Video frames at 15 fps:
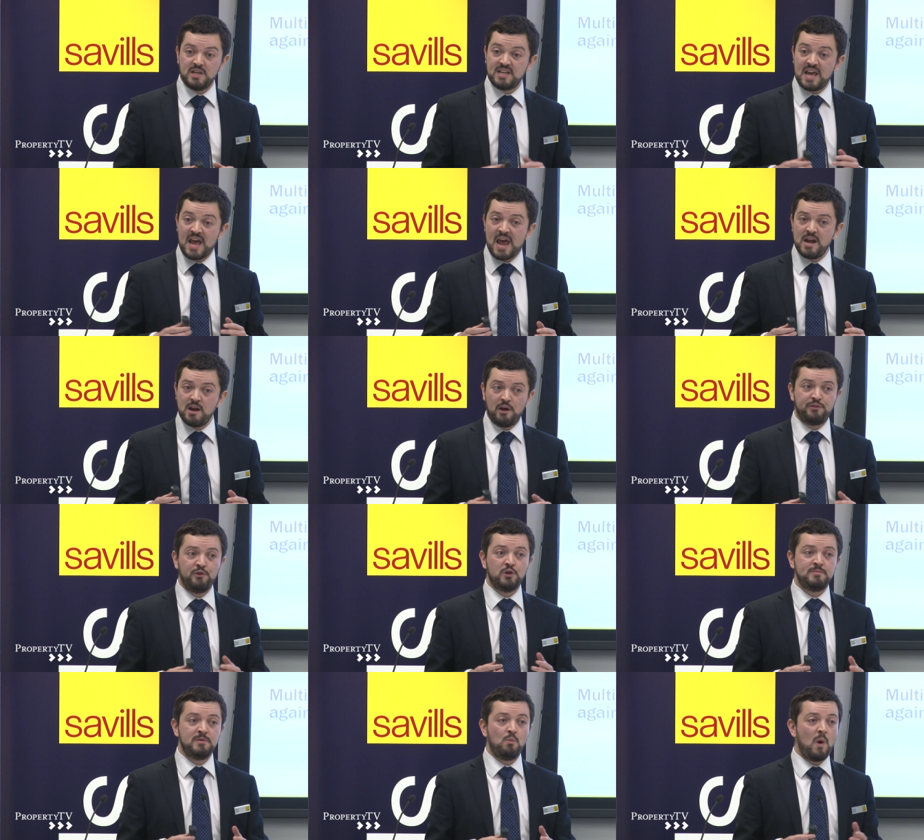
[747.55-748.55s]
again, are
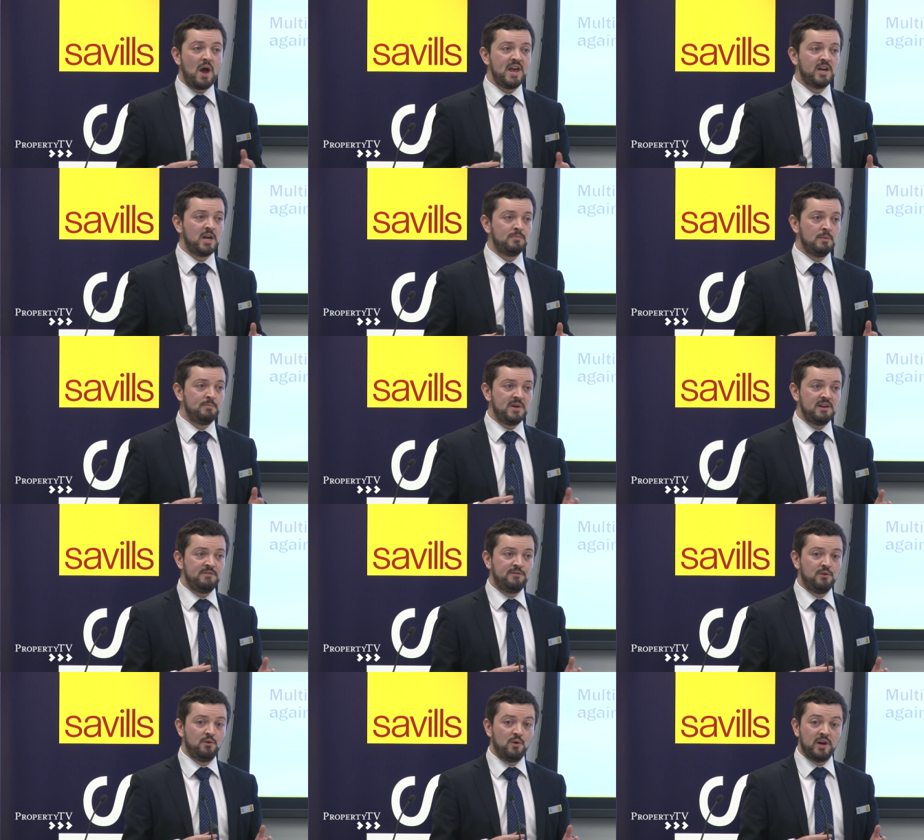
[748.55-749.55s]
thought to be weighing up a bid
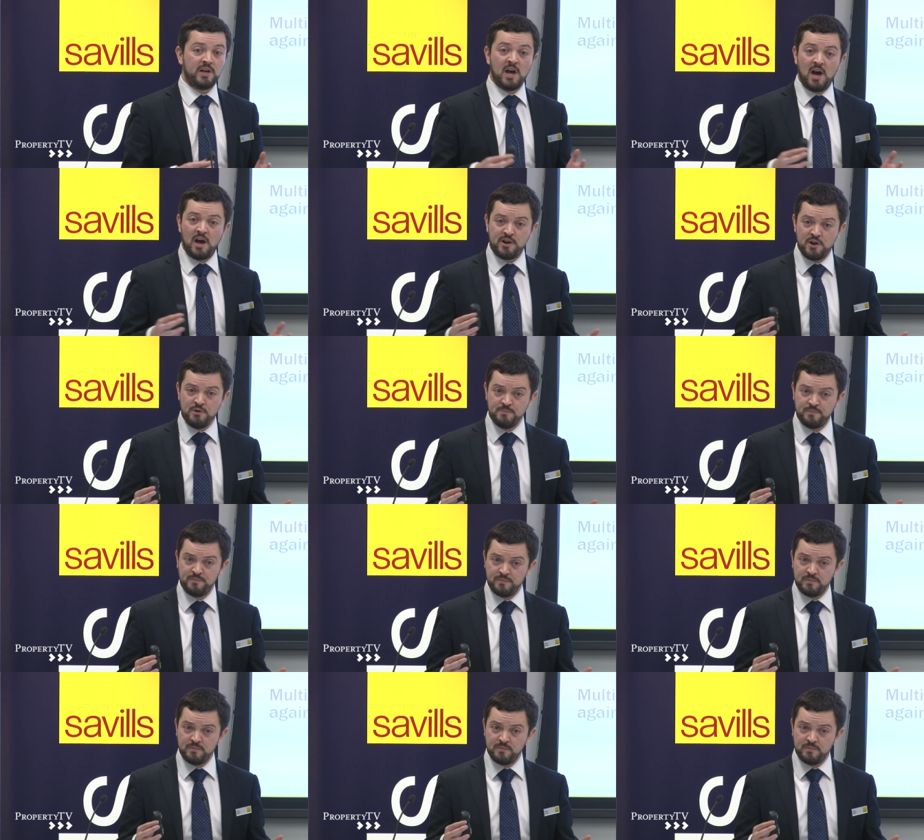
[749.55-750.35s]
for Ocado